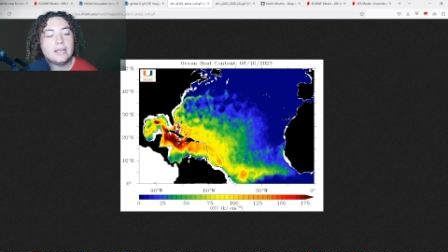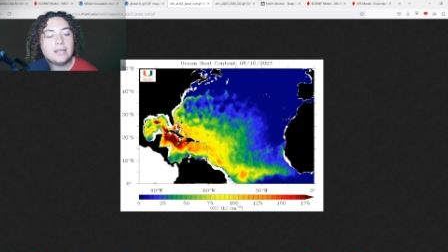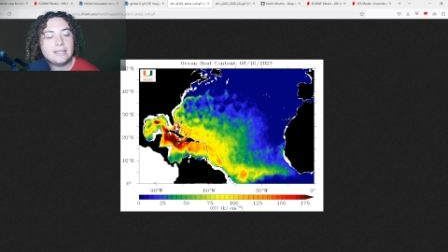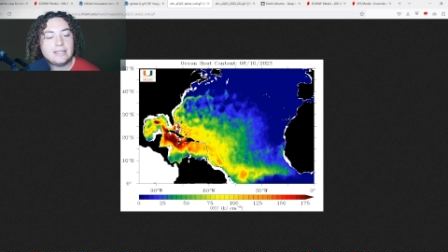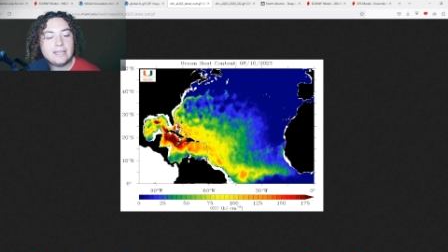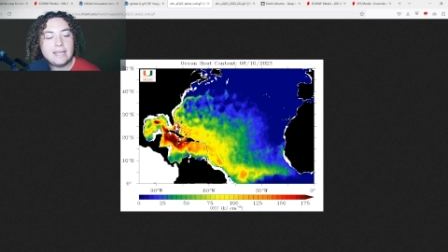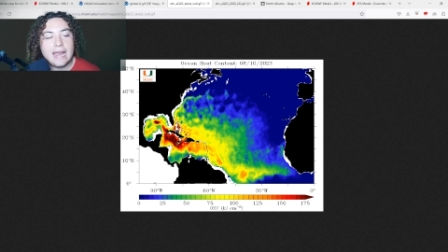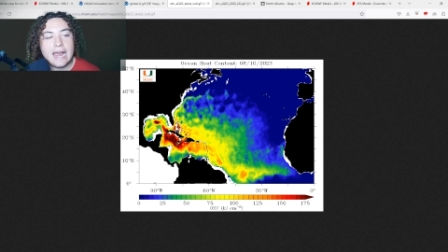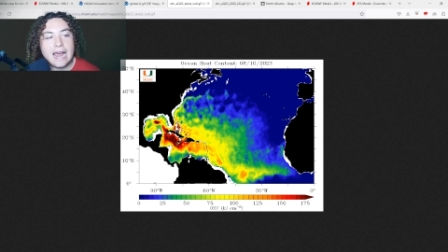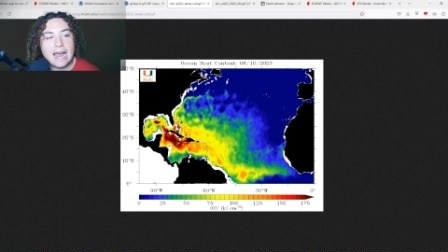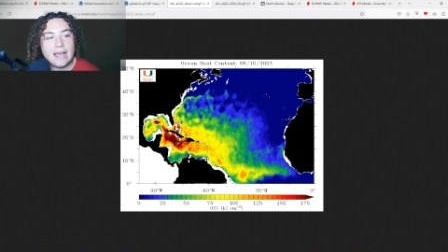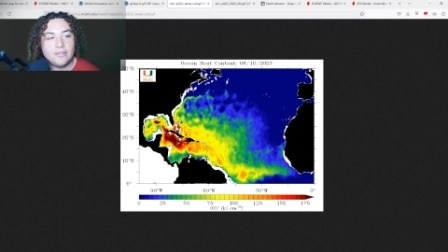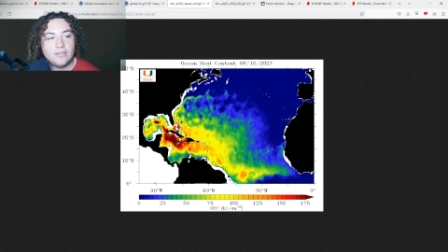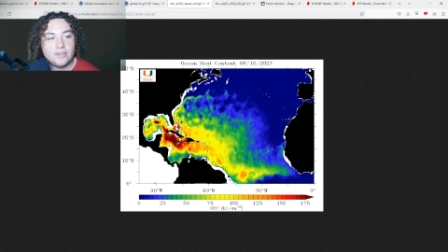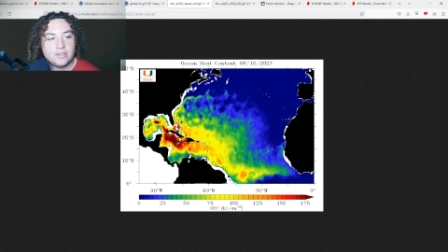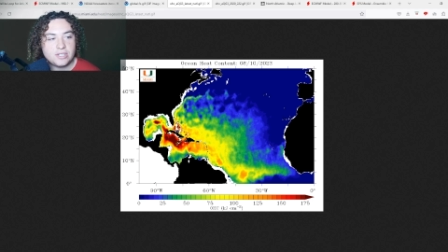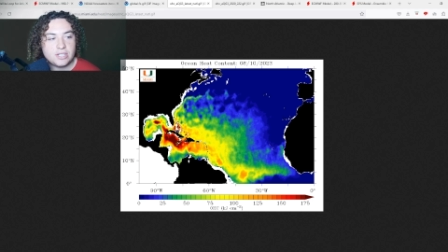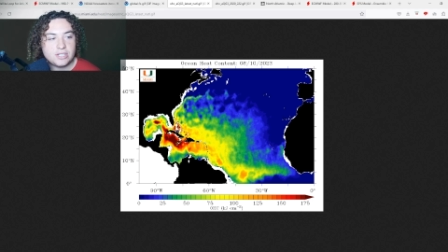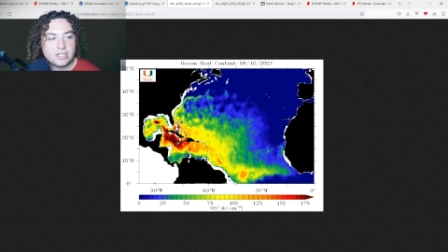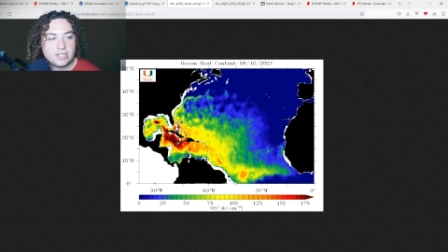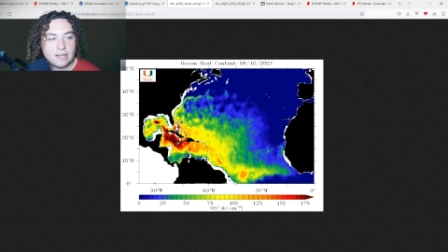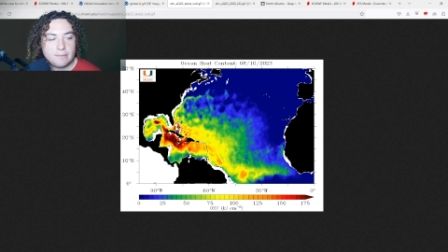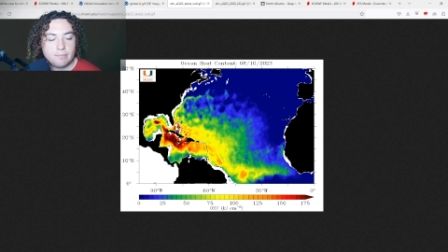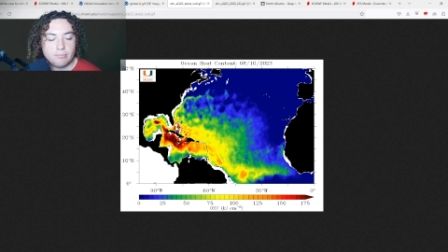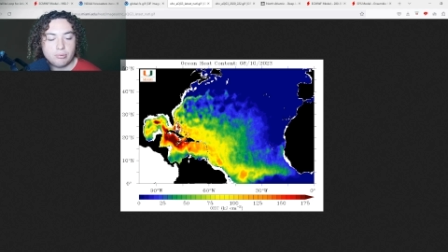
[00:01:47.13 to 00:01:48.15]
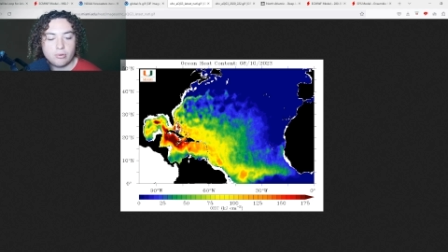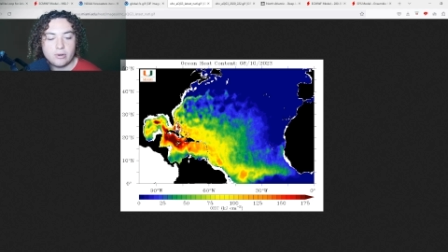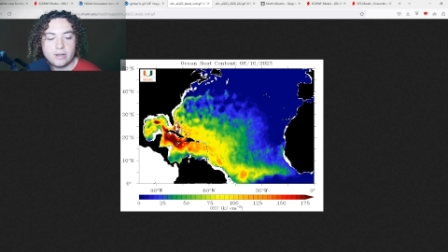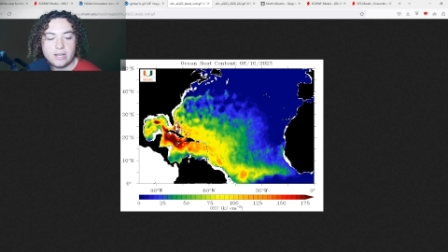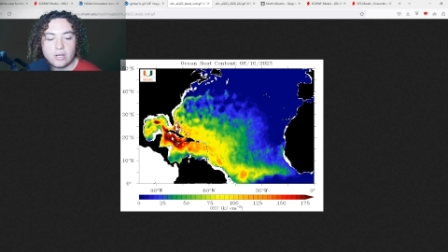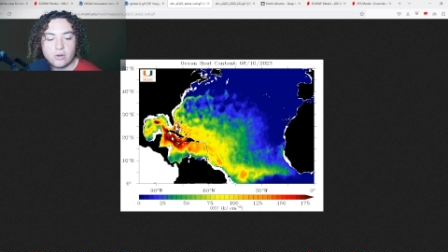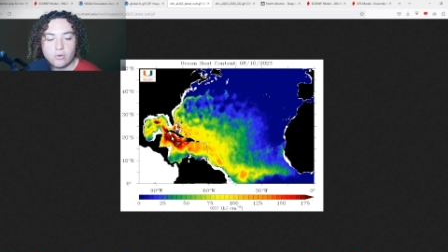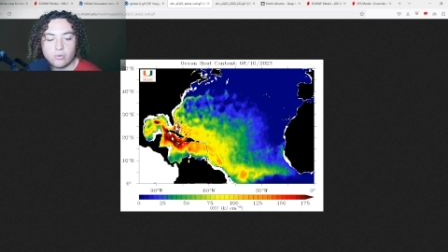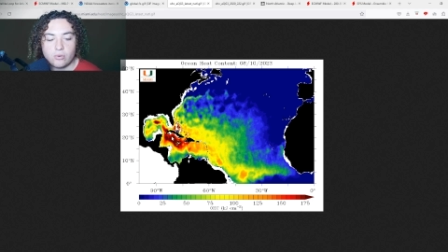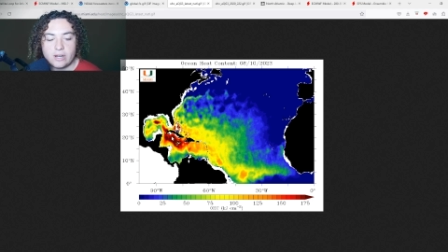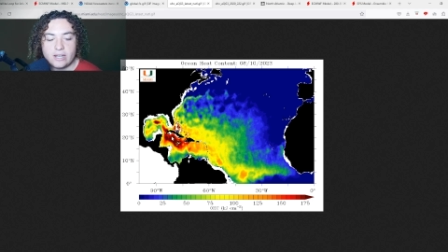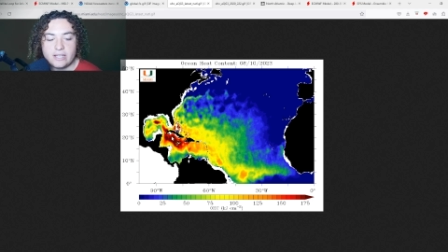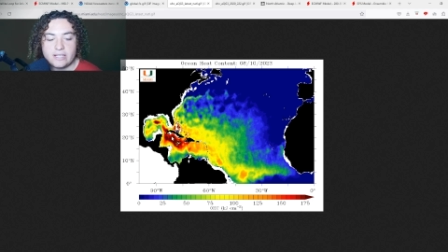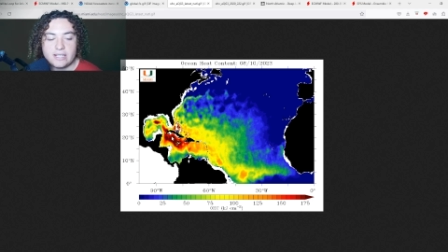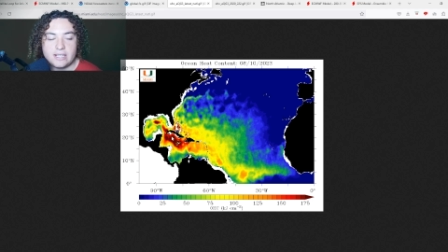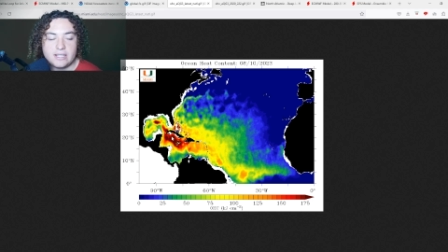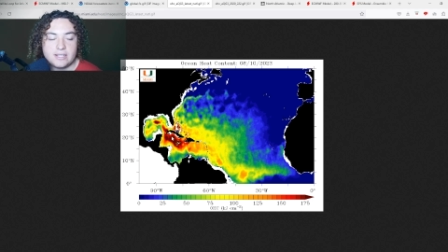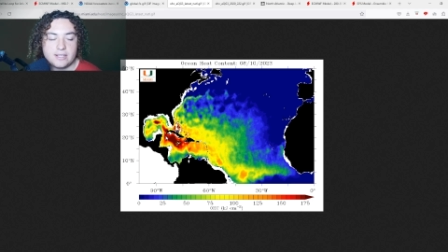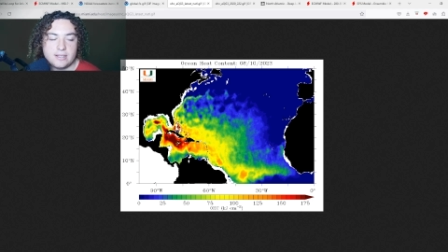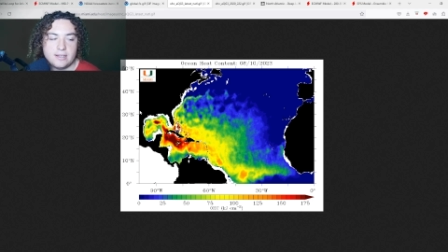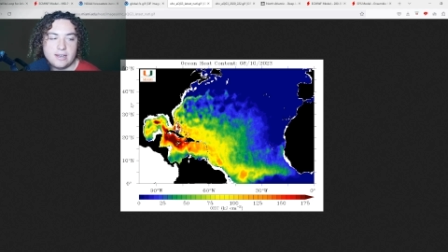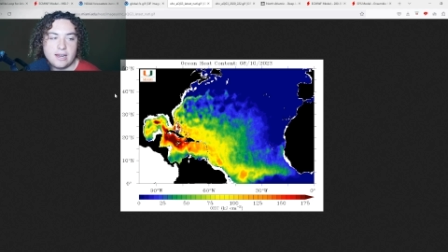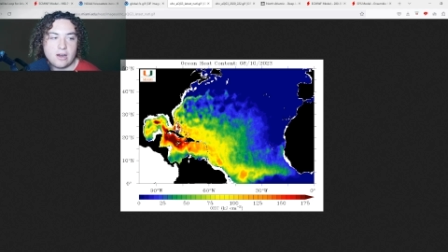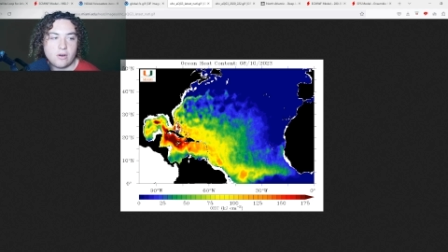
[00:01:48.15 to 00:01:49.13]
yeah, this is a pretty crazy
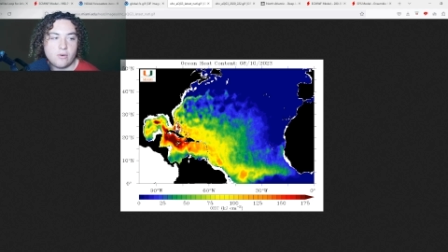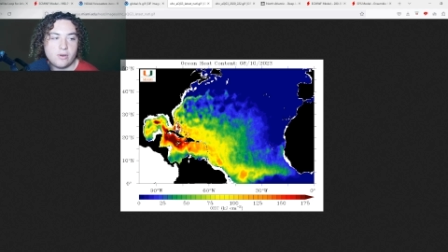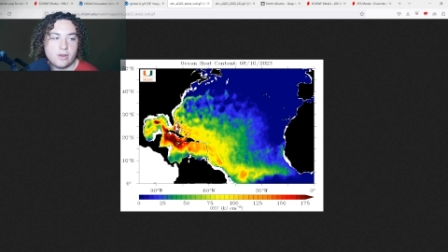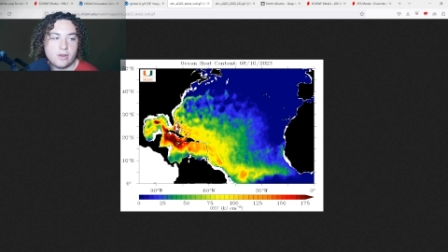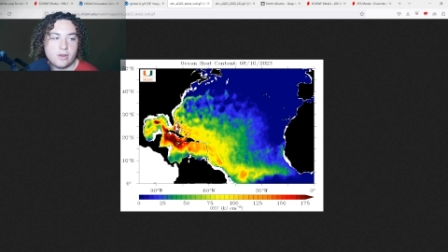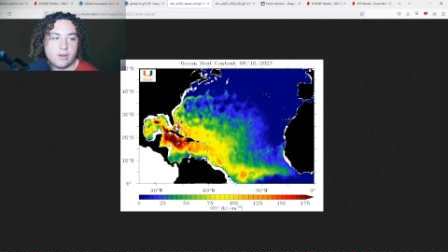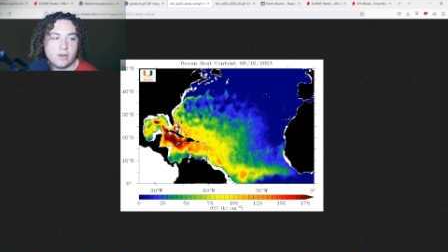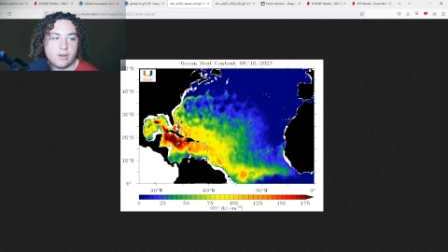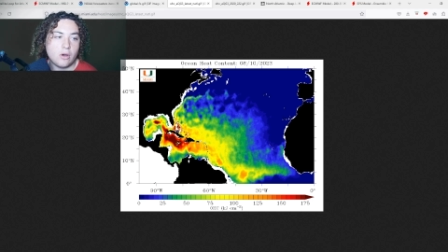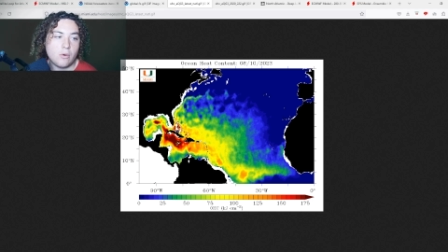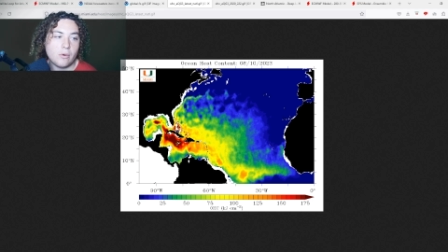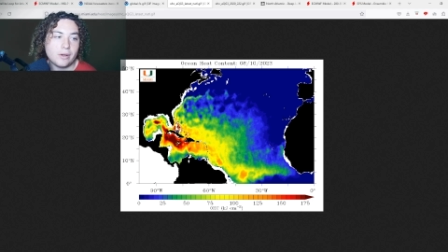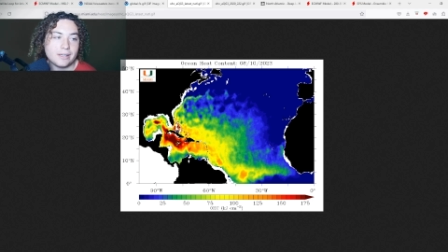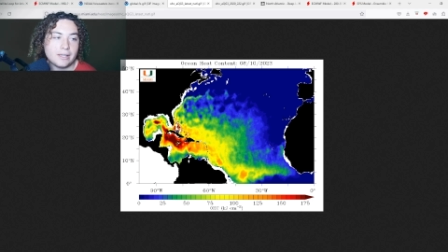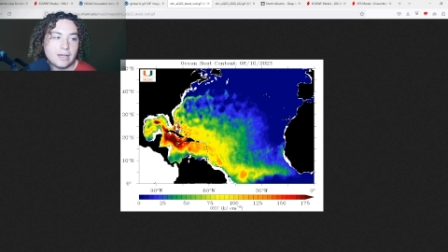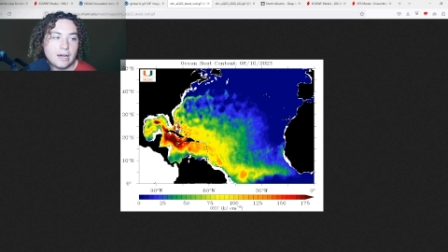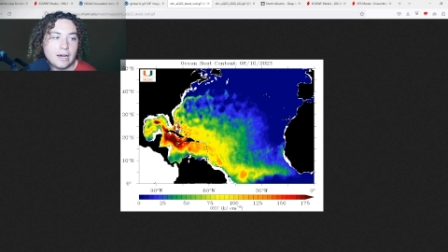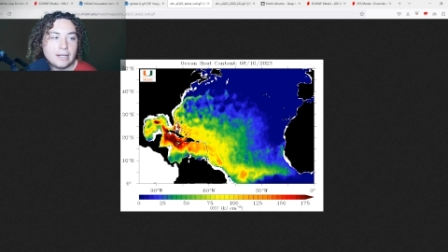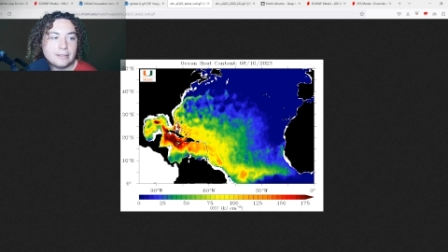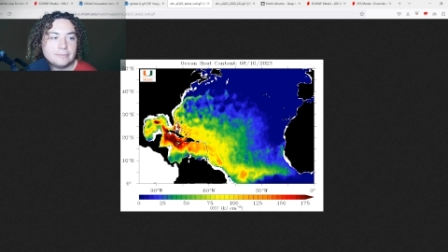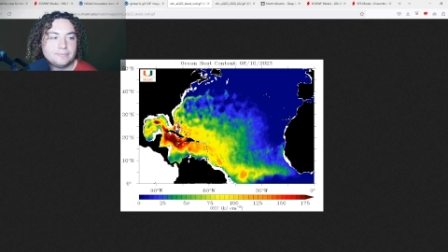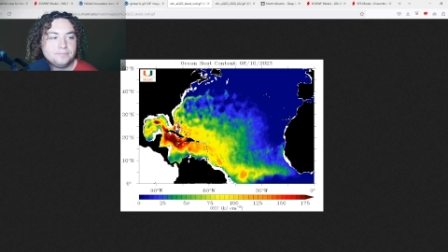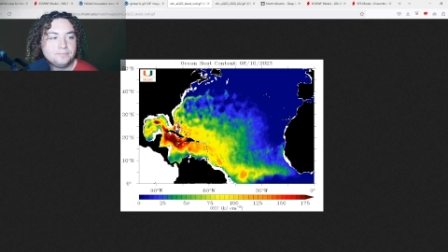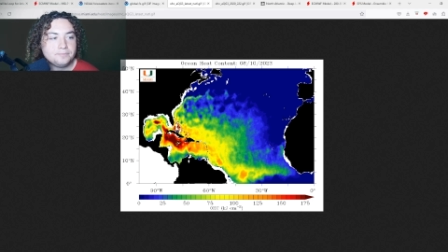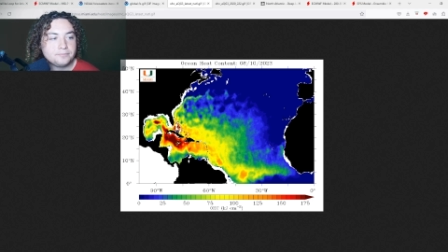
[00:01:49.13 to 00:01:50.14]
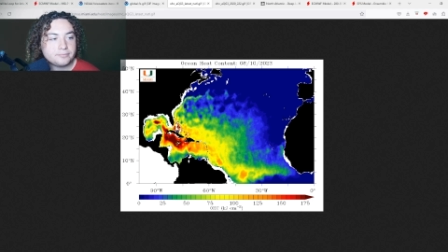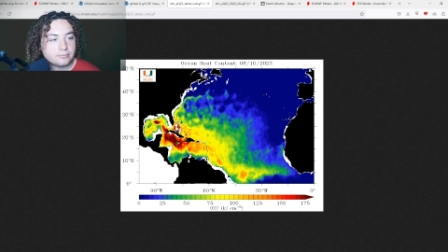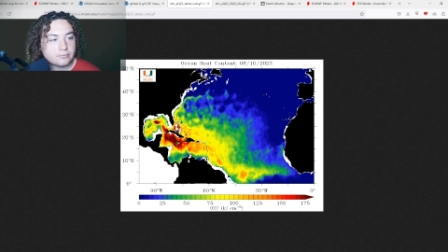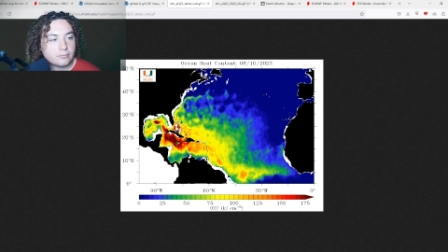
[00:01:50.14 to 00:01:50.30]
scenario going on